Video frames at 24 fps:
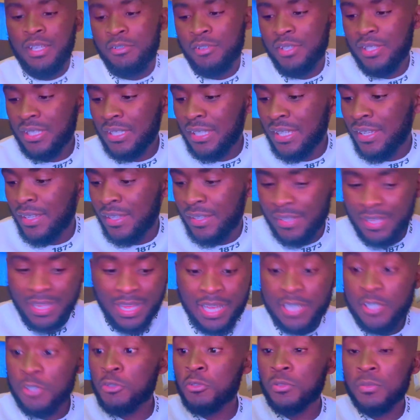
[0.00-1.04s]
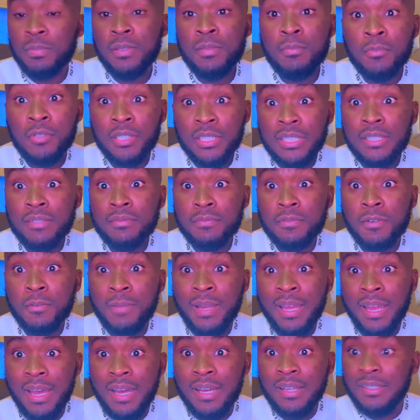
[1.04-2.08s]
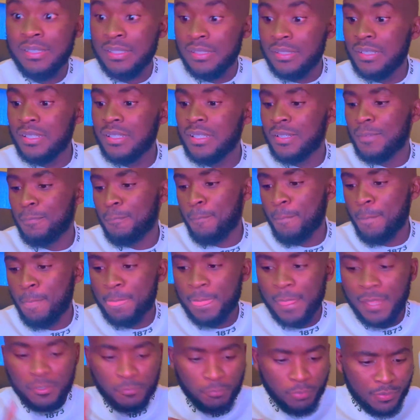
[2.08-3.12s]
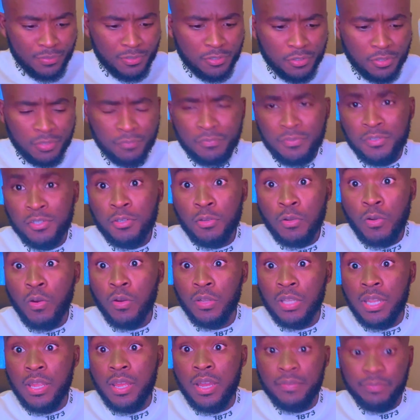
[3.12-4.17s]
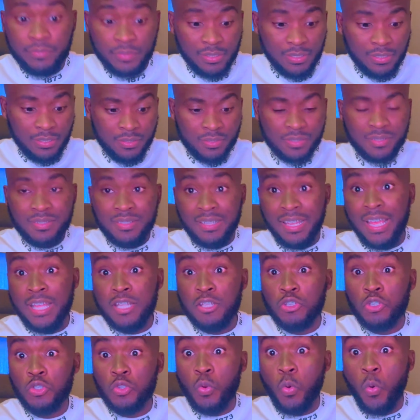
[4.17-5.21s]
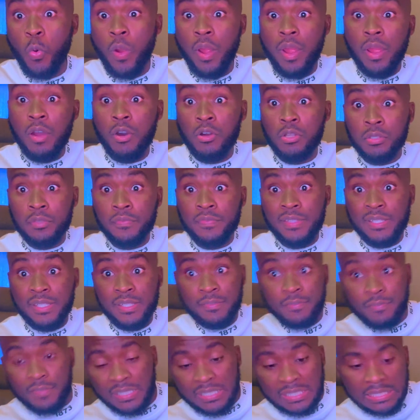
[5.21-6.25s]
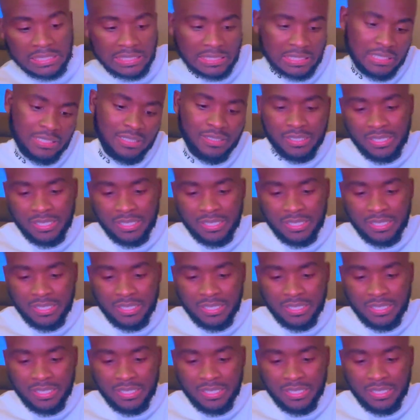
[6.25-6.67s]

Mr. King, I should be modeling for my aunt. She probably should video call her after this and show her all of these feats.